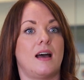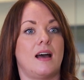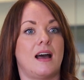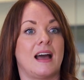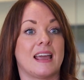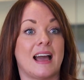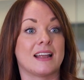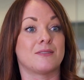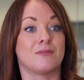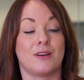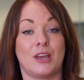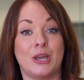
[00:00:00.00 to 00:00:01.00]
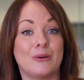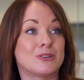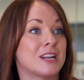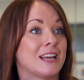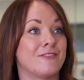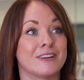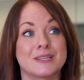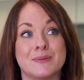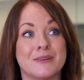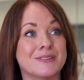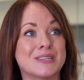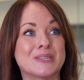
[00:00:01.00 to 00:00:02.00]
I had huge life
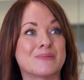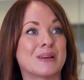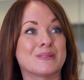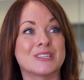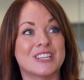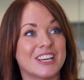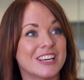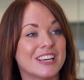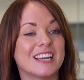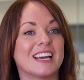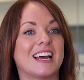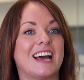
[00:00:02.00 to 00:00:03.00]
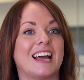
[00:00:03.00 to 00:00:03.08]
experiences when I was here.